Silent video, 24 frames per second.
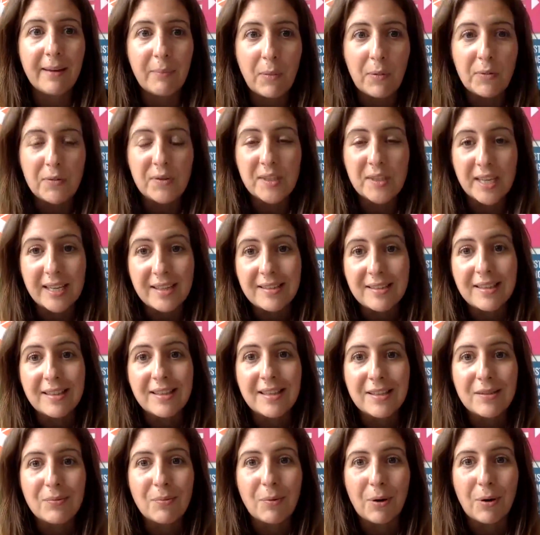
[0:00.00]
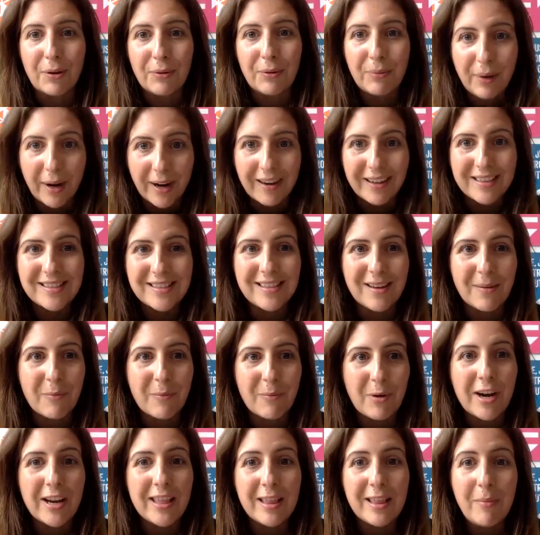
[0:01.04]
most things in this world, where it's somewhere
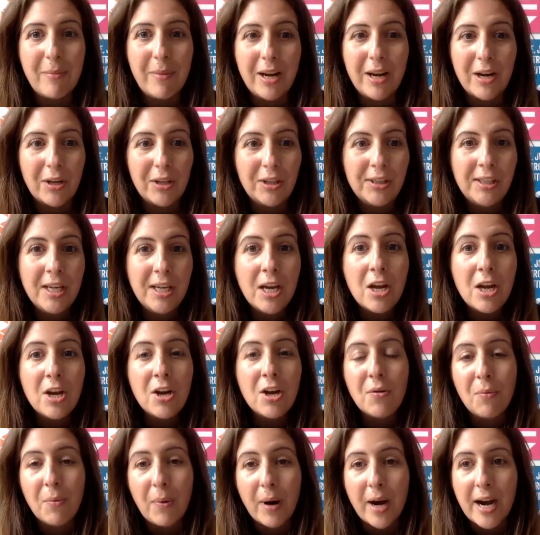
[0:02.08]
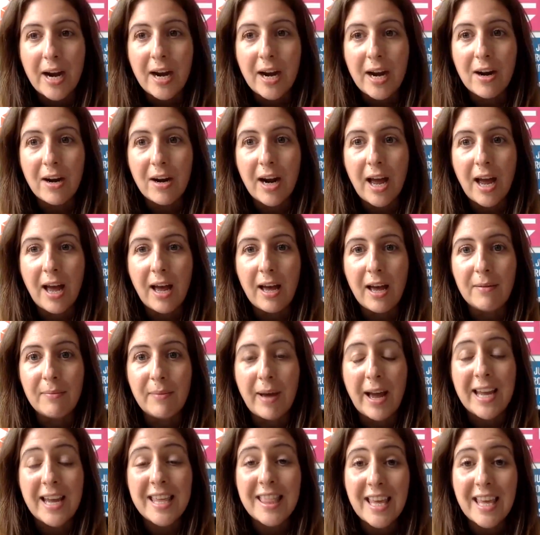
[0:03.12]
in the middle, where
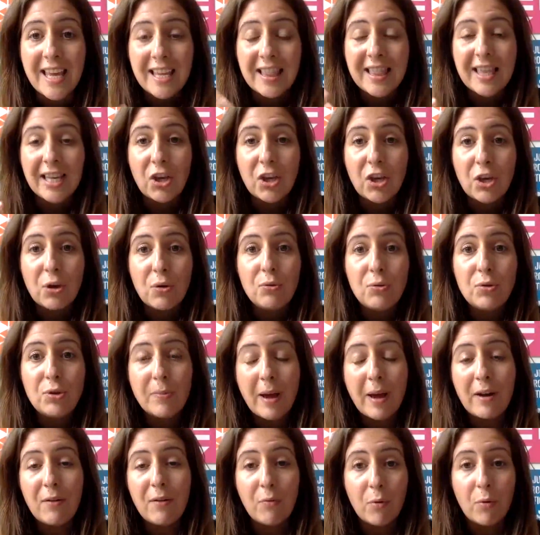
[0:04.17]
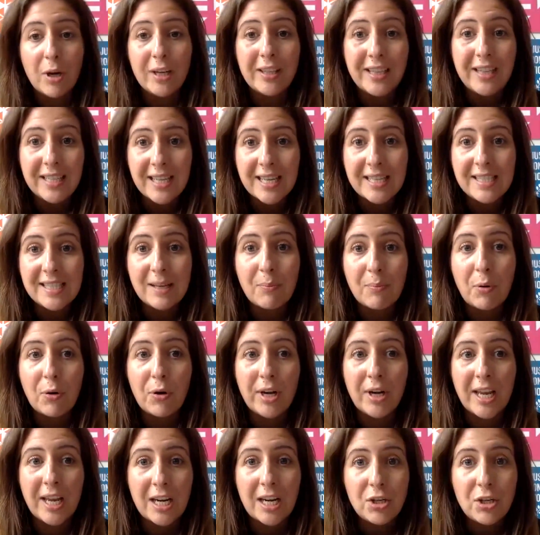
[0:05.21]
I think the huge amount of work that DESA put
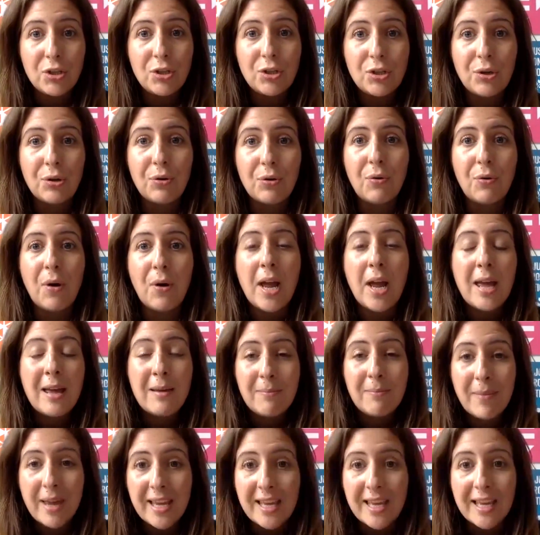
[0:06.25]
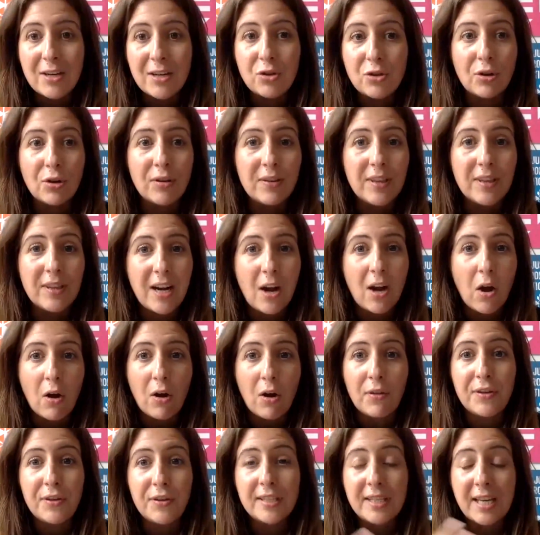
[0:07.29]
into making sure that all
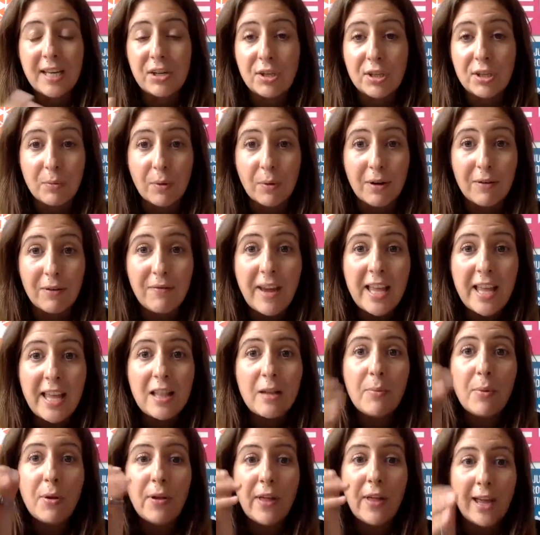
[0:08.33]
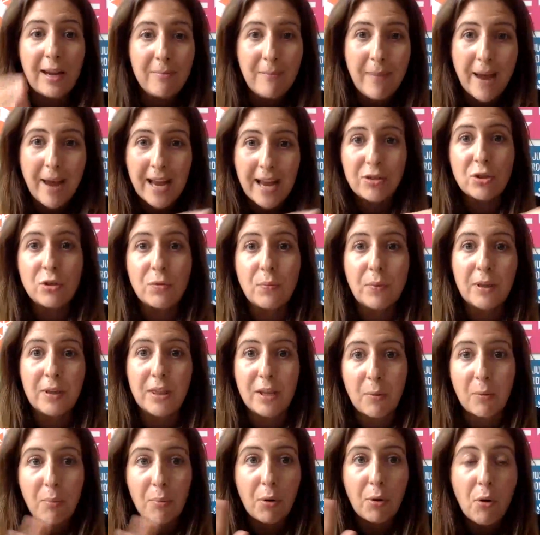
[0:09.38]
the sessions were available and matched with
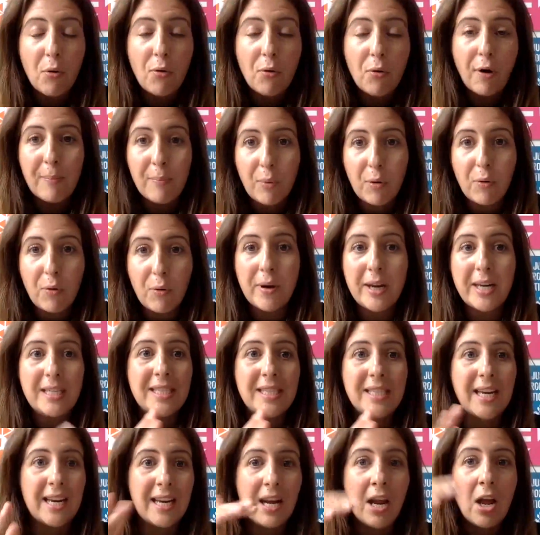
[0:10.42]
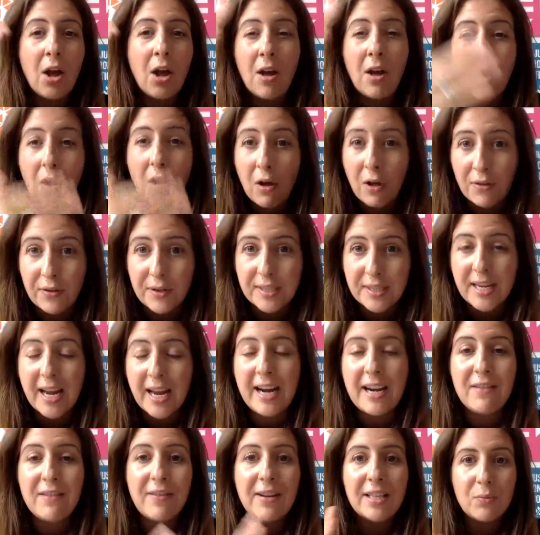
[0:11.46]
their program point, and all the side
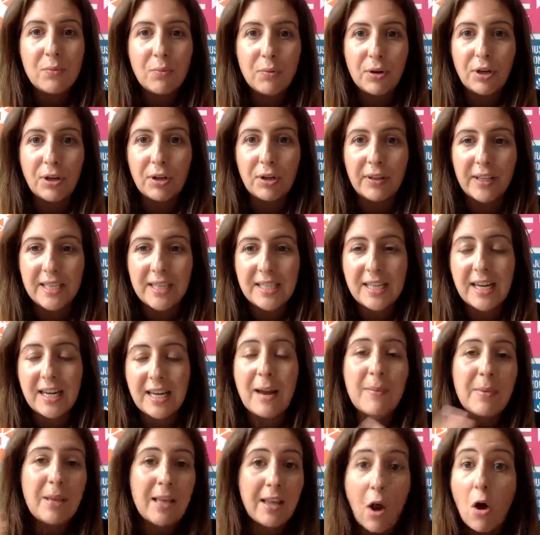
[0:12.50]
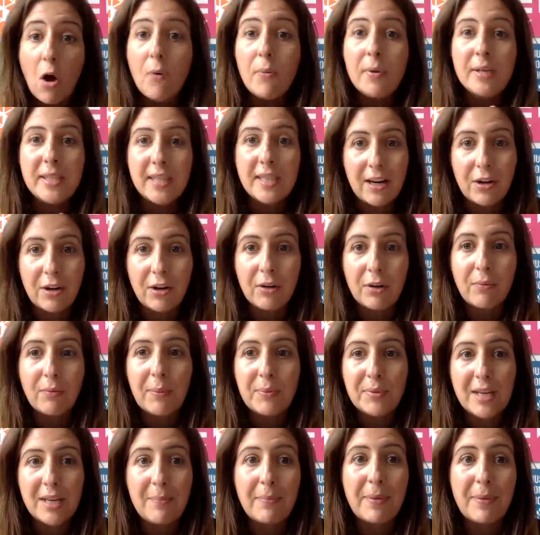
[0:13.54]
events were listed. I mean, they always had a good
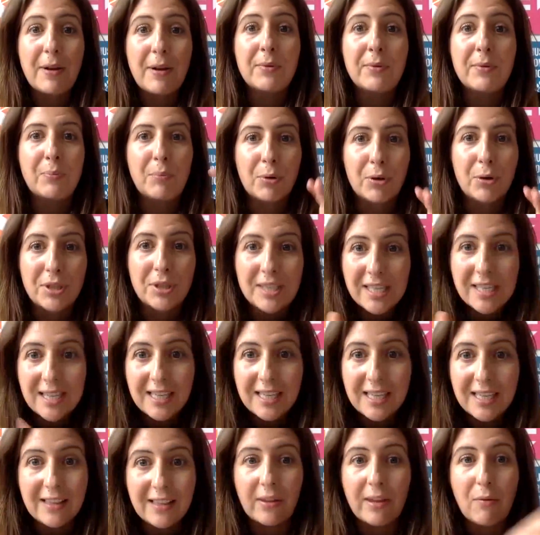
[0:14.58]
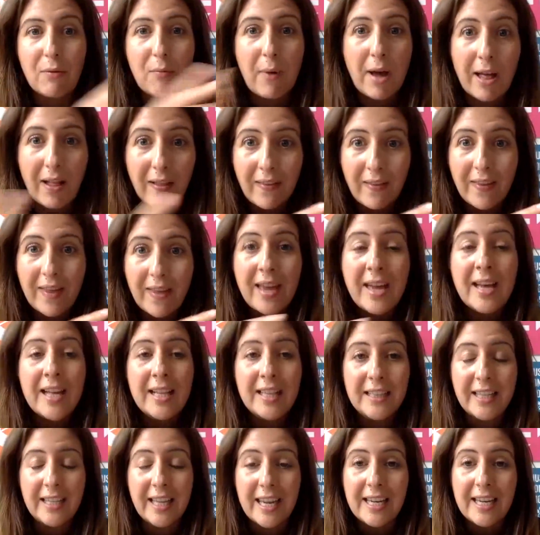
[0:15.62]
website, but it was particularly well
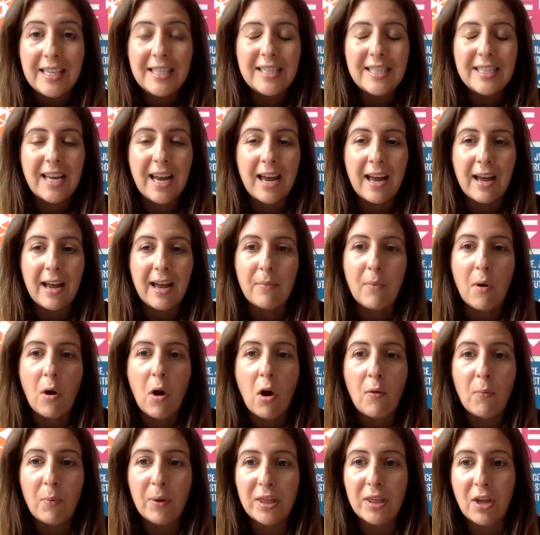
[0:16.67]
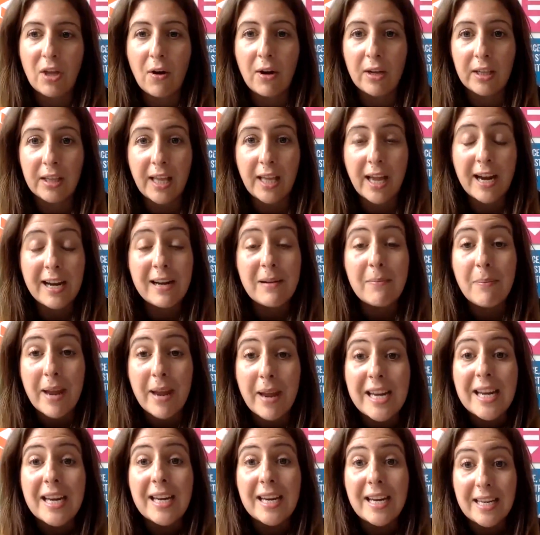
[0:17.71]
linked with the online, made
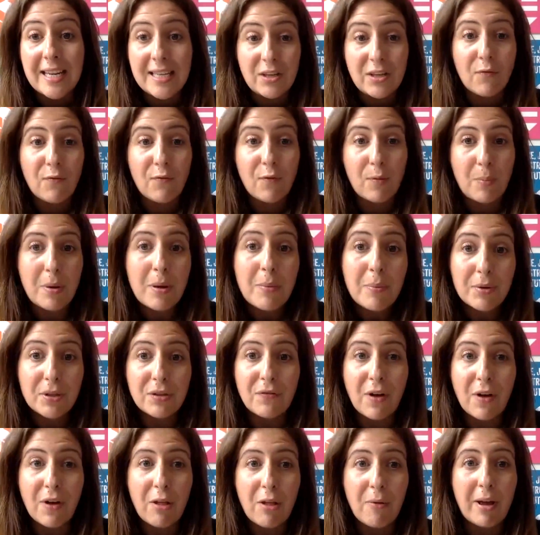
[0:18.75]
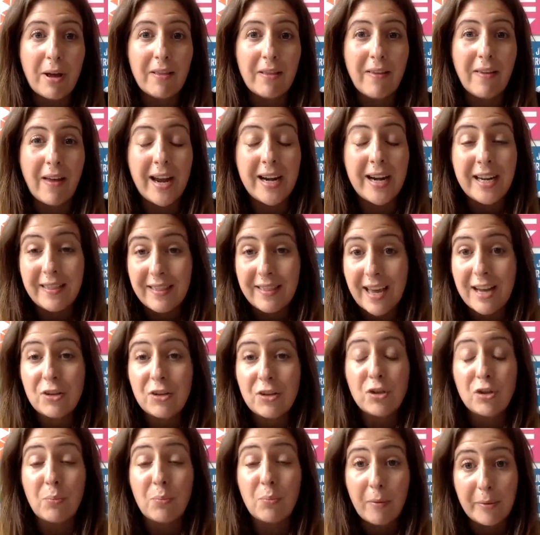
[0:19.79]
it easier for people to follow online, and that
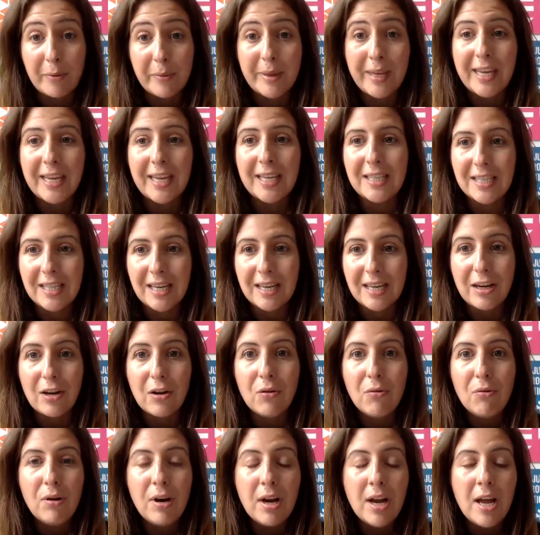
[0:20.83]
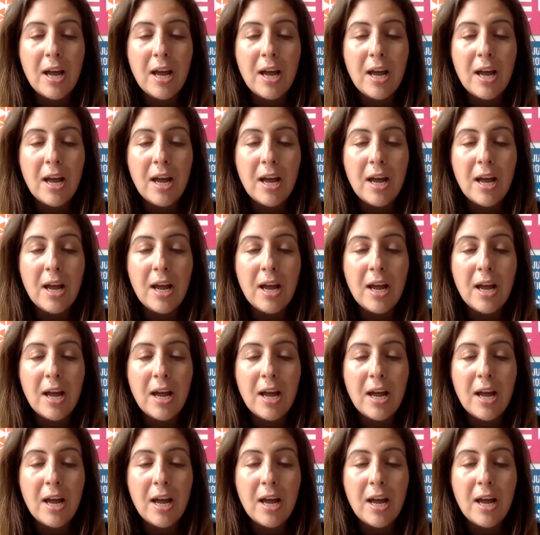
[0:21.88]
should probably continue.